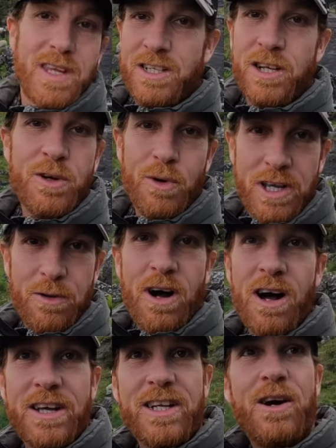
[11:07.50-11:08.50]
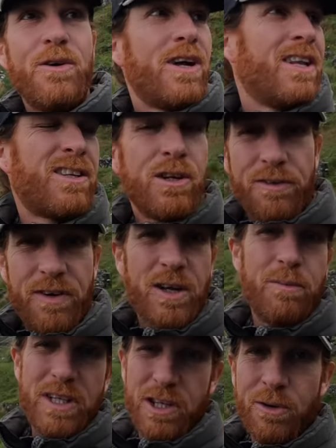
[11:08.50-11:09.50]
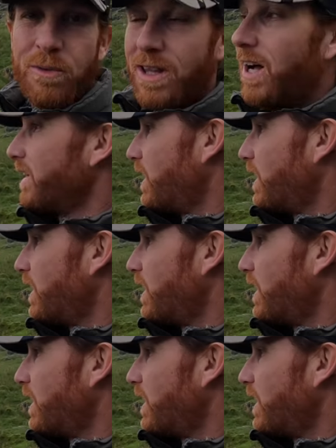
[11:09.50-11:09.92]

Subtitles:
you don't know where you are, you know, and I don't know if I can be doing with that